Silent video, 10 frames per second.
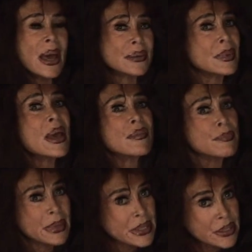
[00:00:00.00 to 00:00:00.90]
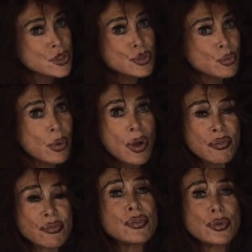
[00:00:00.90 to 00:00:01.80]
and have been into raw
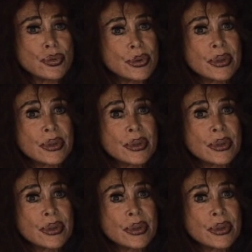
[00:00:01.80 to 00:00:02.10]
food